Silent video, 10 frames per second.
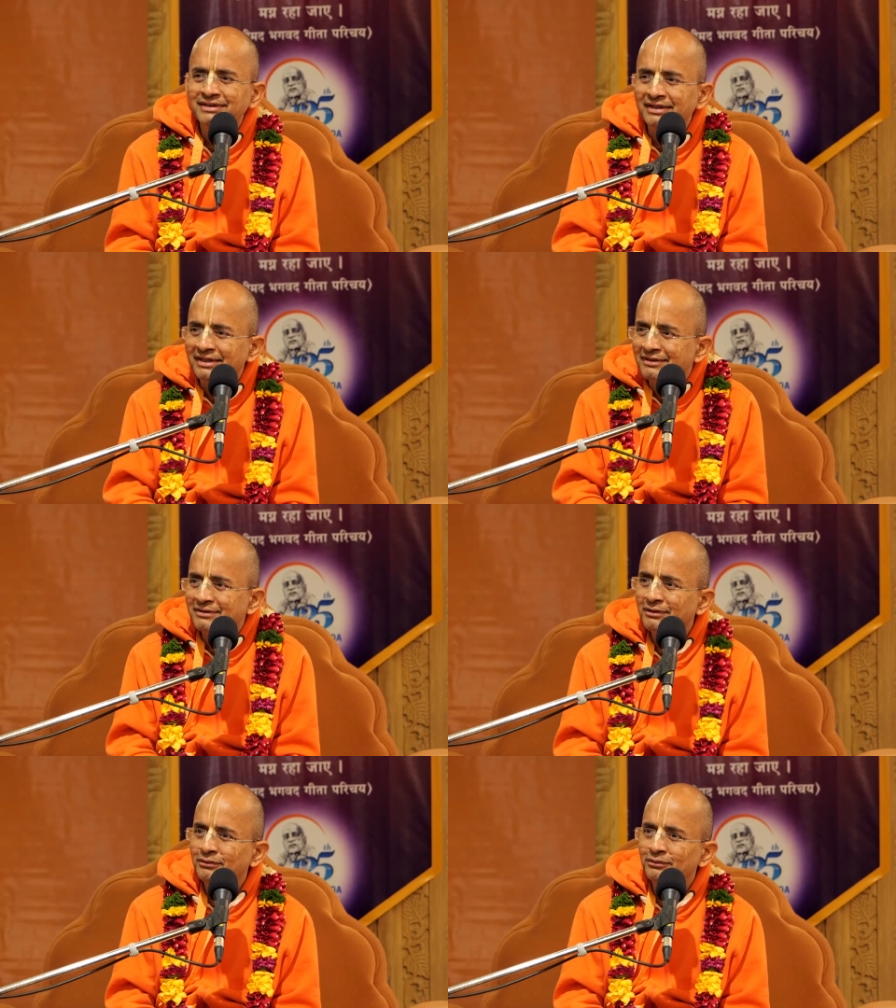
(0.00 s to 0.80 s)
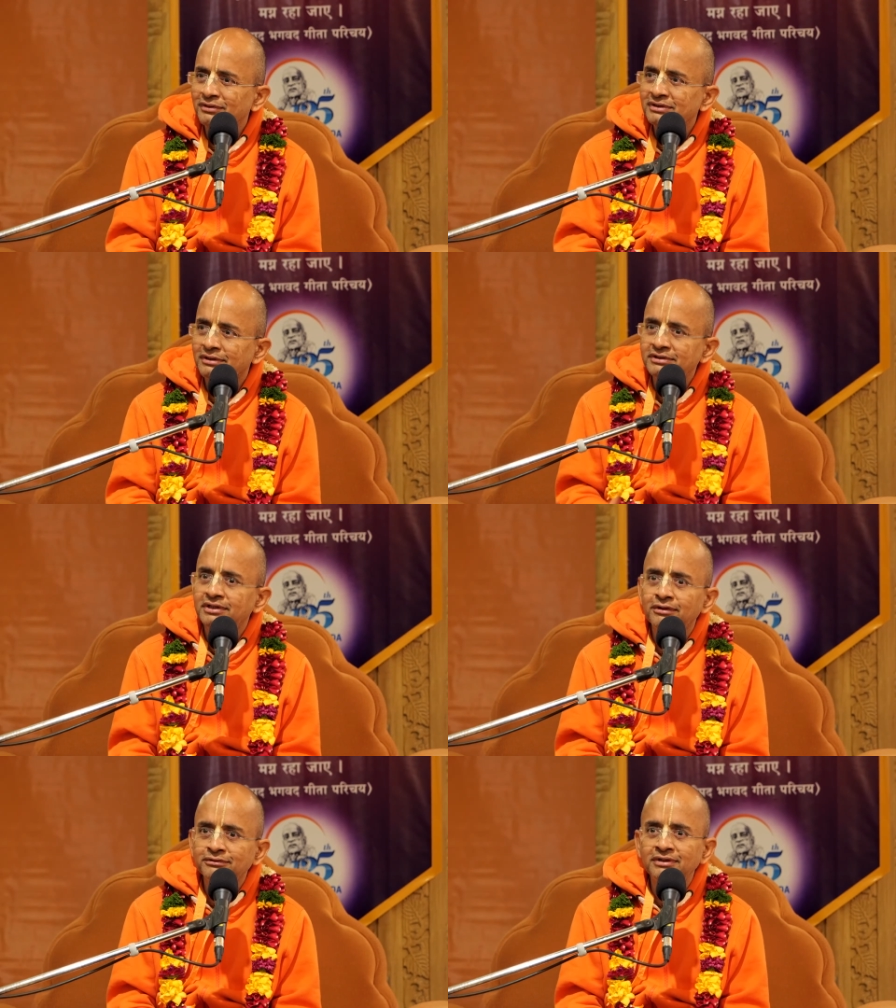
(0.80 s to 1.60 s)
He doesn't know who is
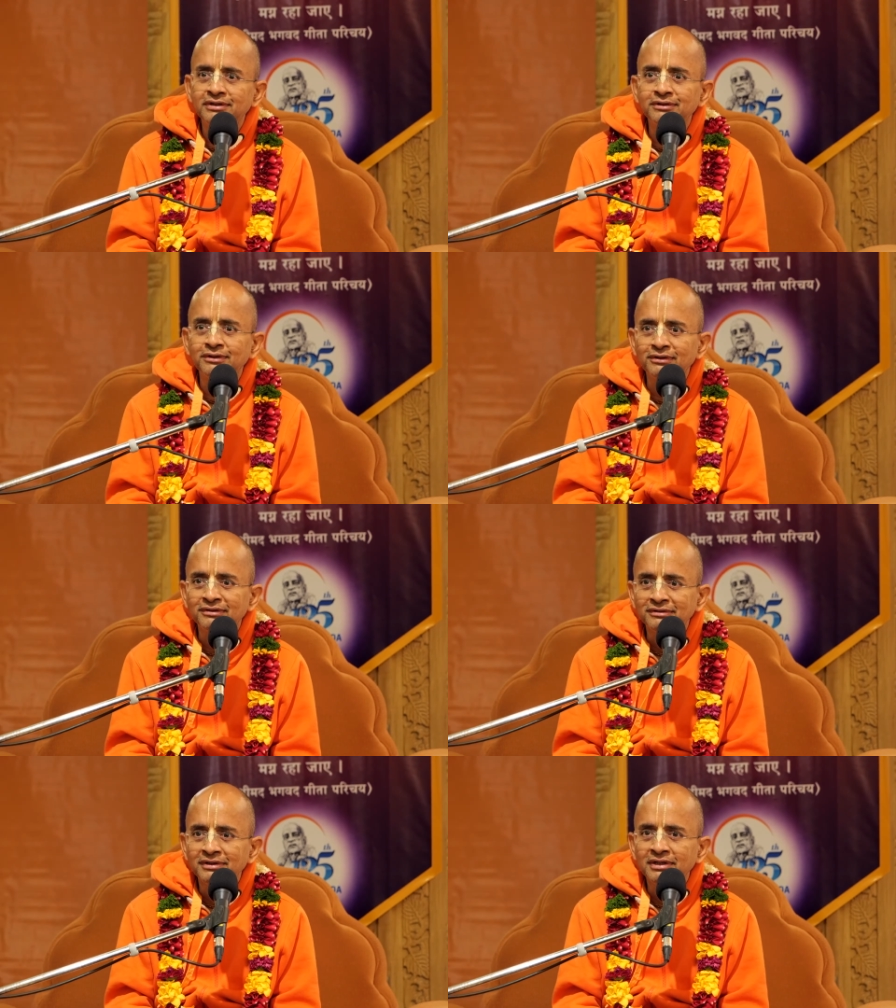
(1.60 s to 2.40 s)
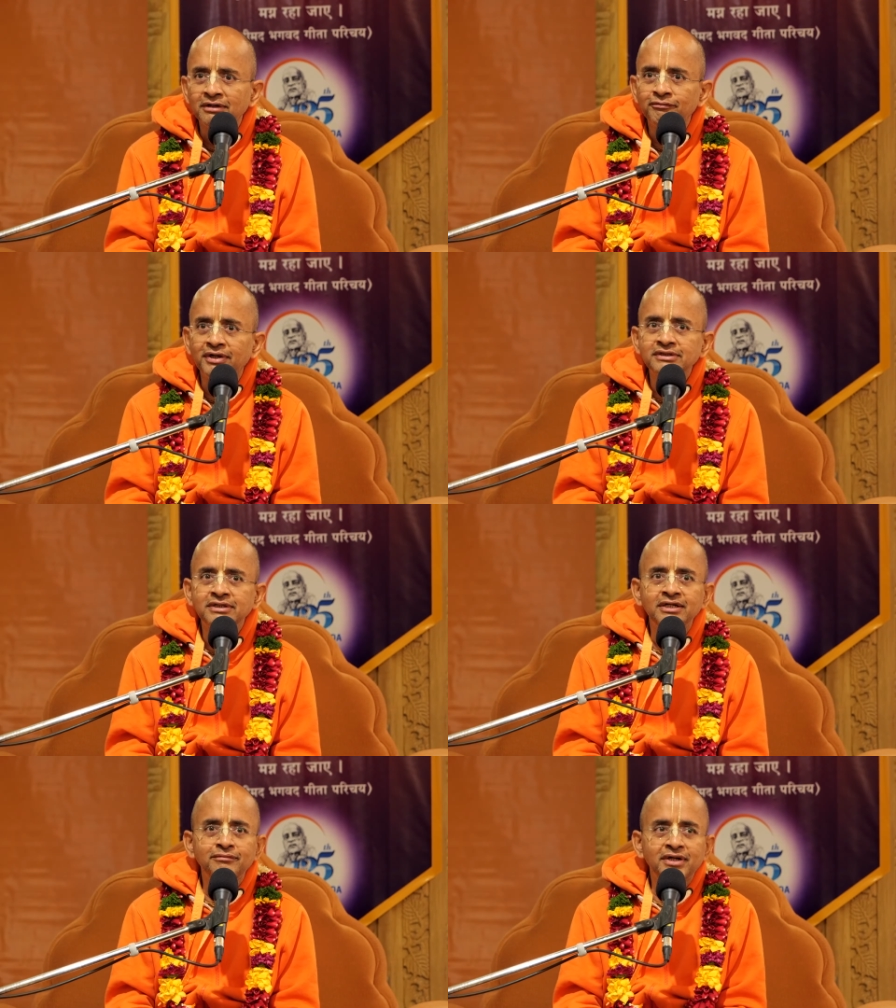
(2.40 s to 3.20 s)
Krishna, also he doesn't know. First
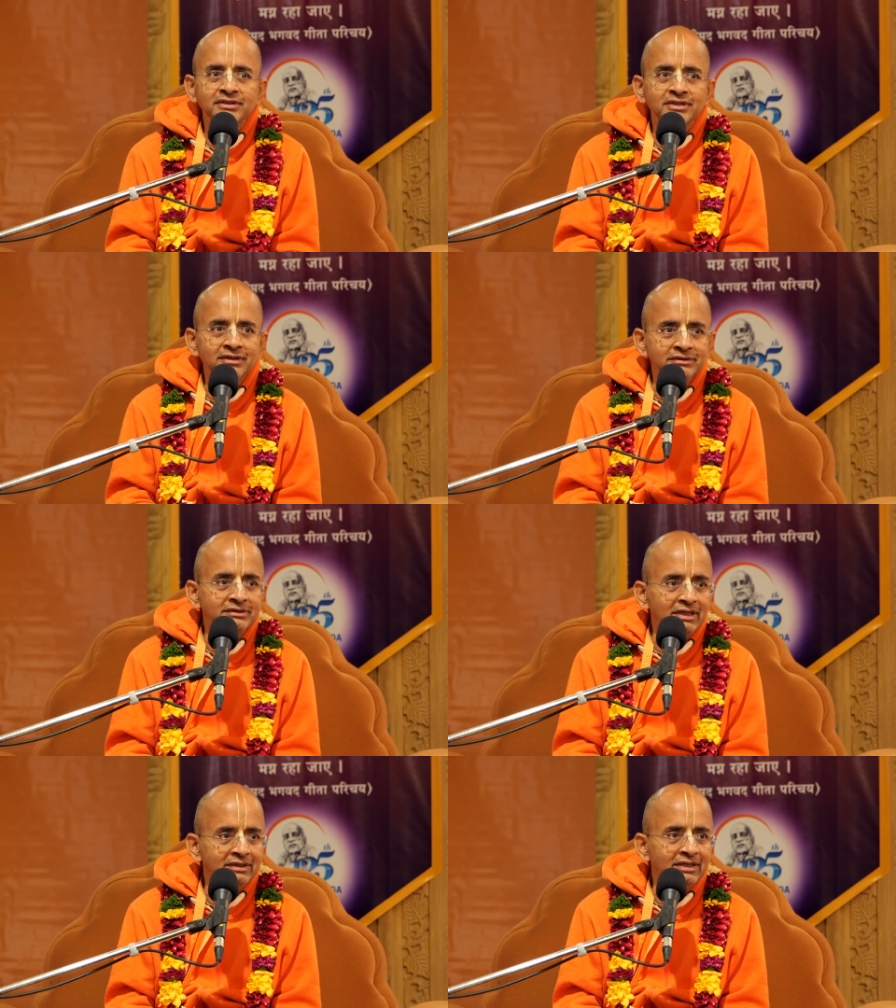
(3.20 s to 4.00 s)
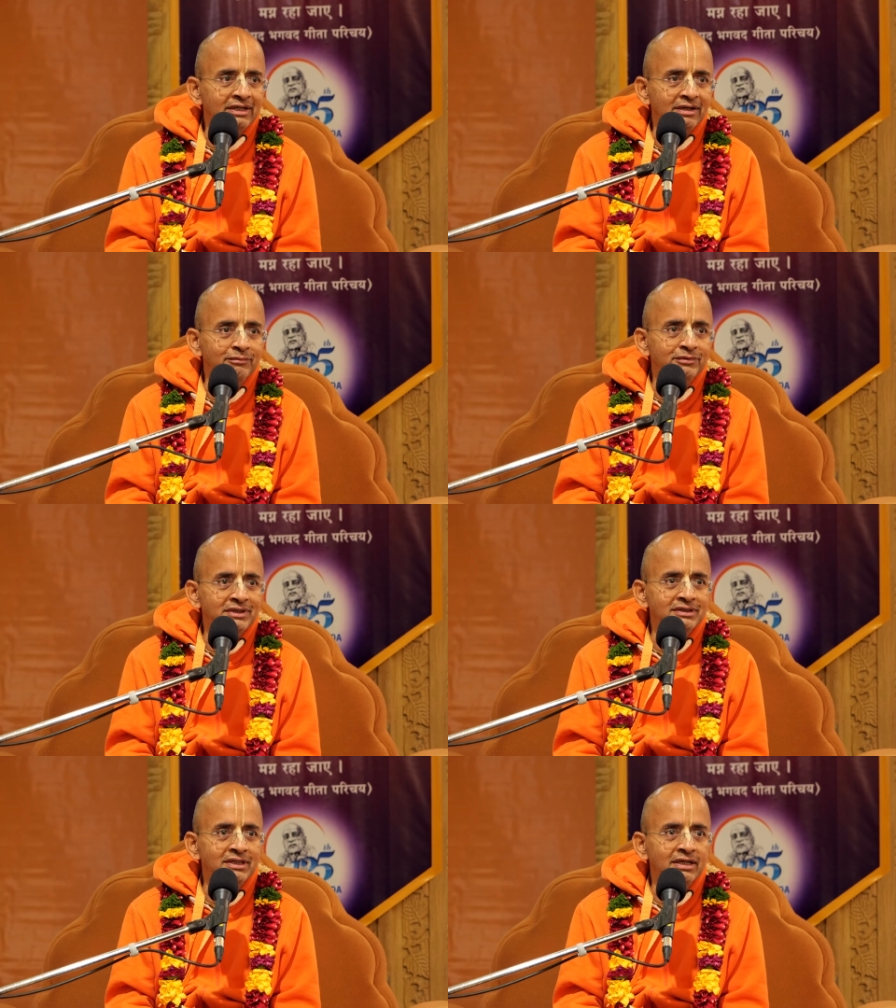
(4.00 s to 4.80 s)
let him understand Krishna and then come to
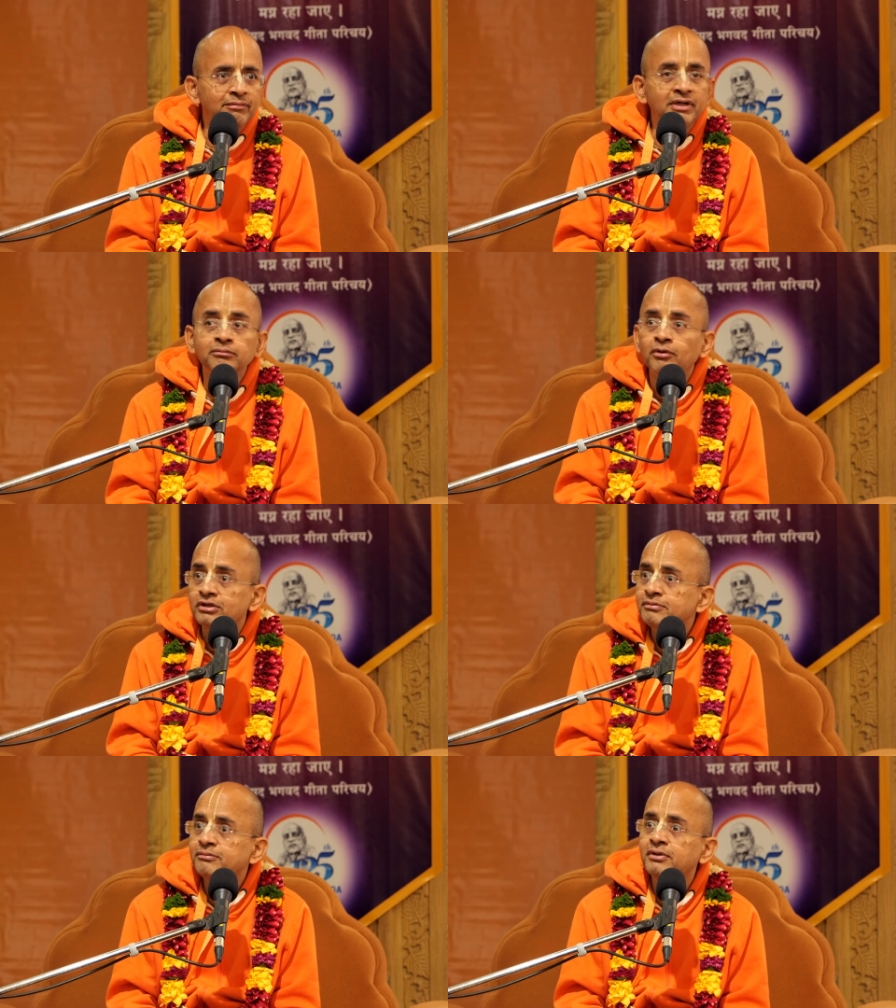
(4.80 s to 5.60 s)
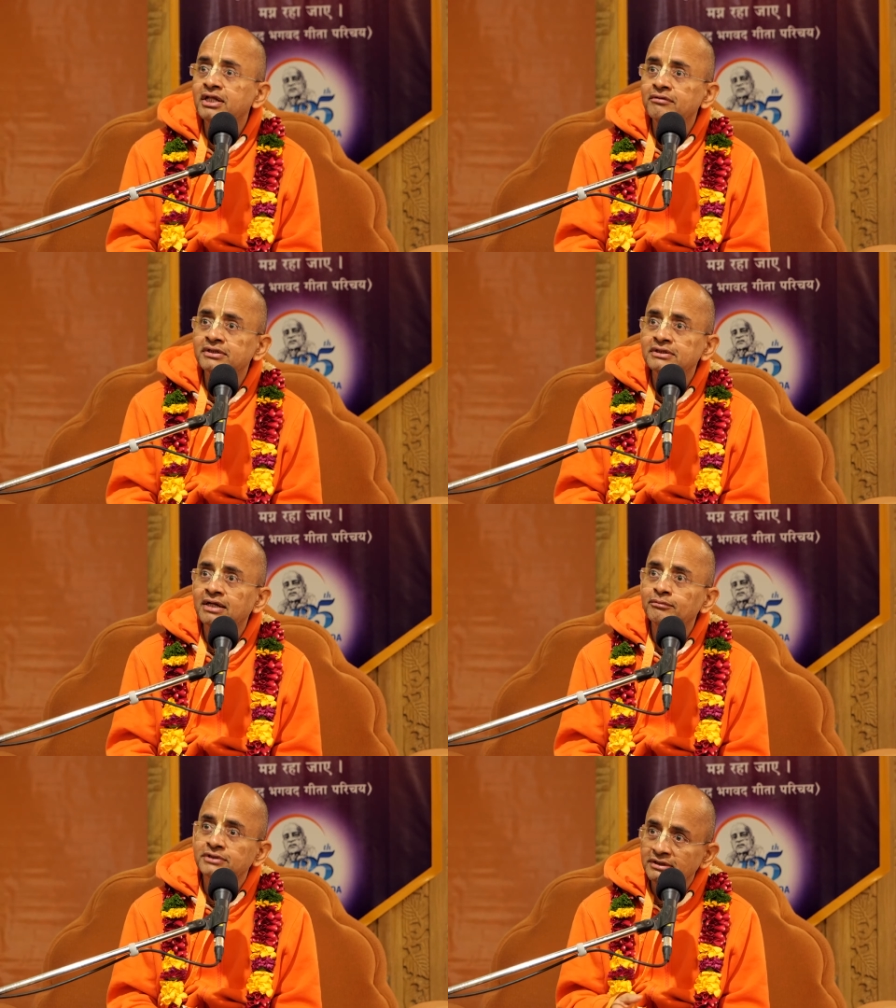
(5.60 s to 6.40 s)
Chaitanya. But most people in the West
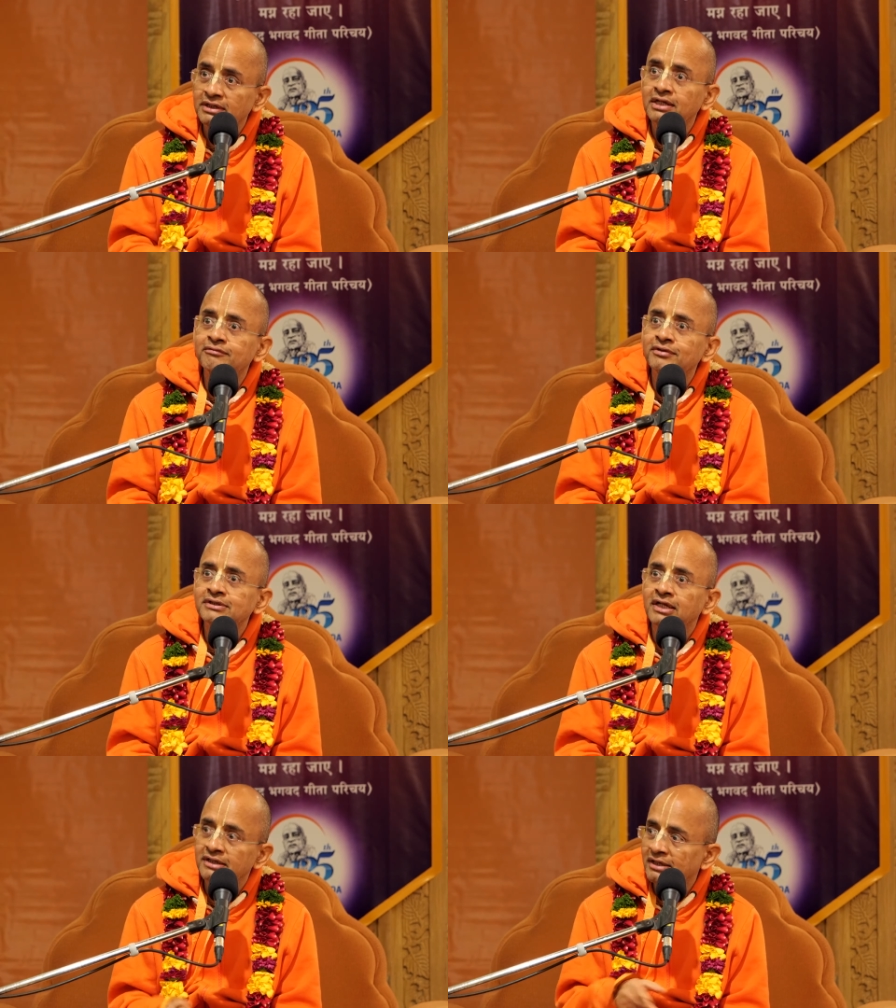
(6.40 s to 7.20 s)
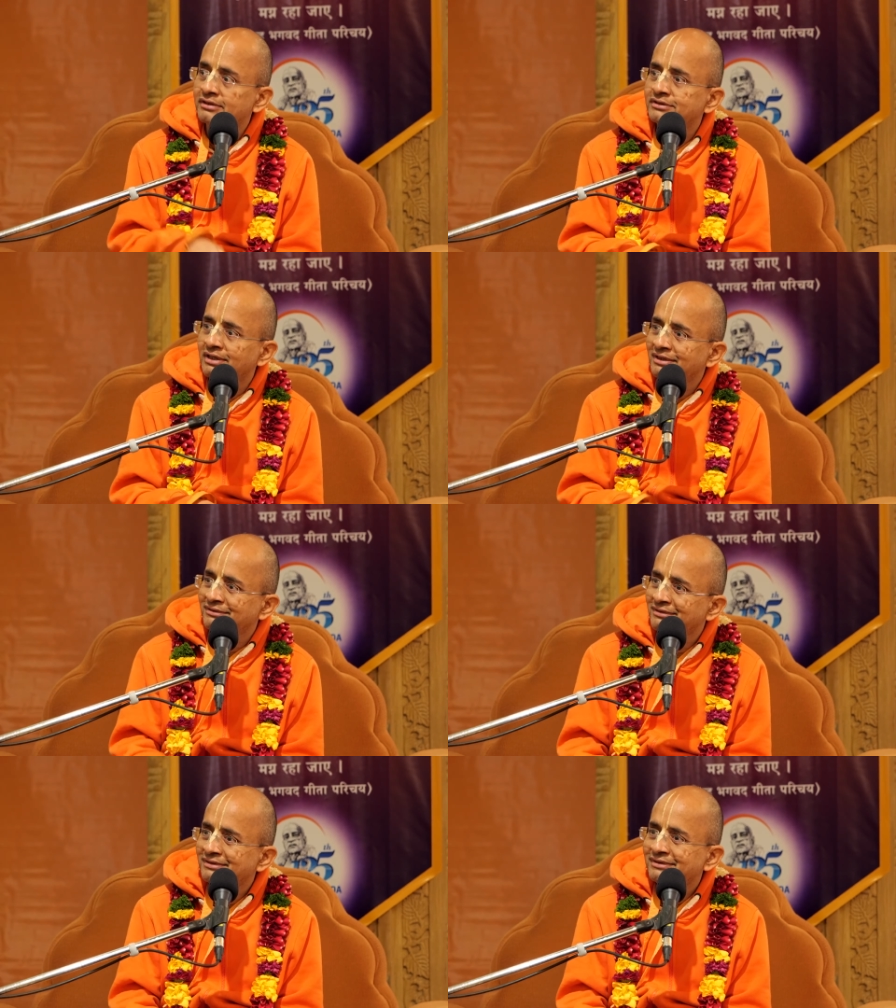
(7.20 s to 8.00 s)
came to Chaitanya first and then Krishna.
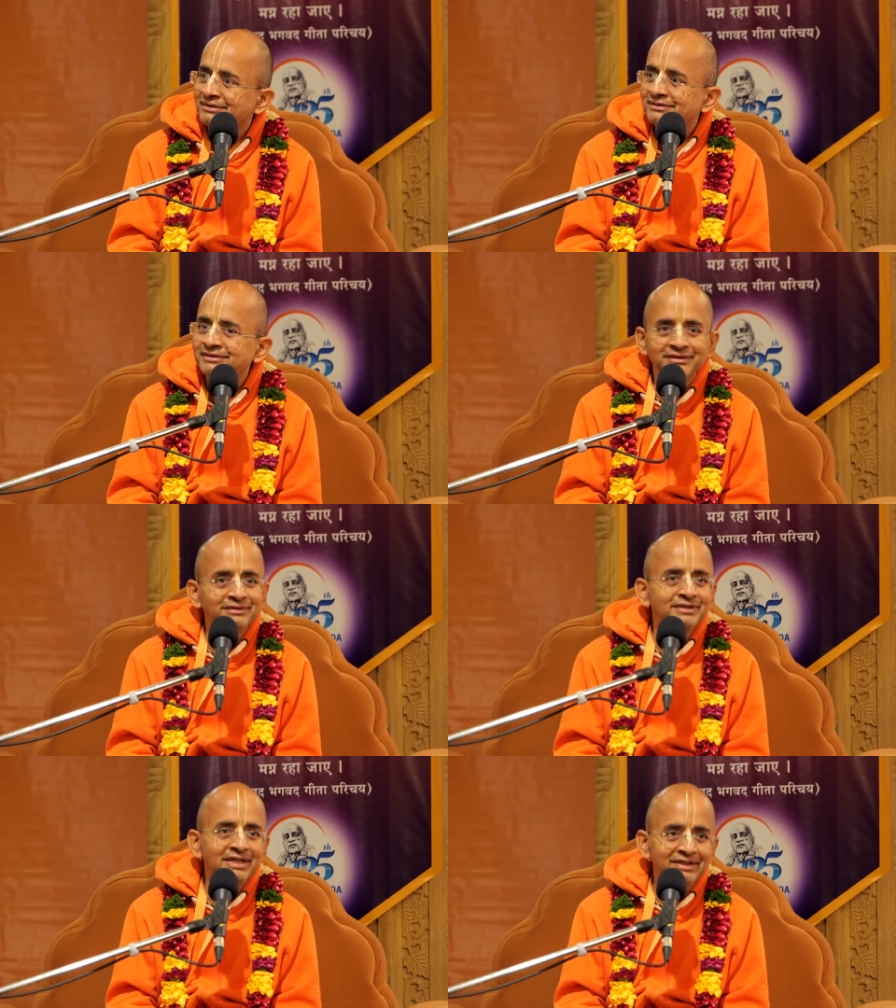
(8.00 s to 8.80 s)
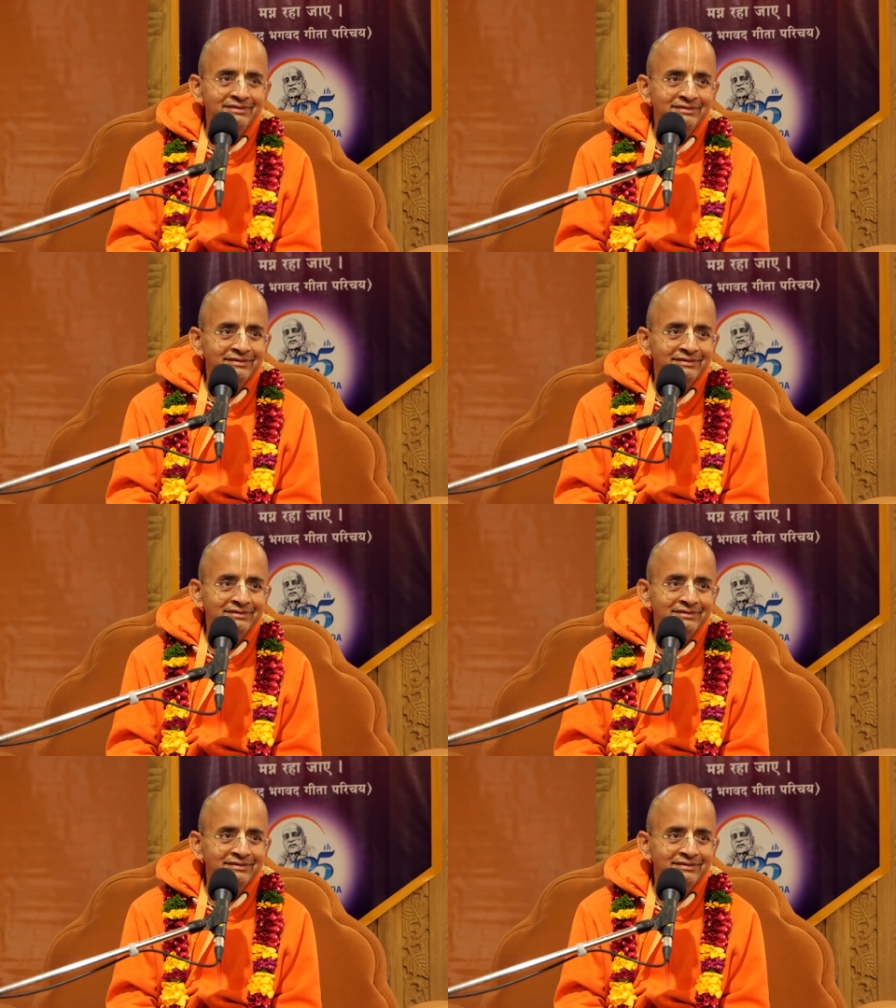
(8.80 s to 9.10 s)
You know that?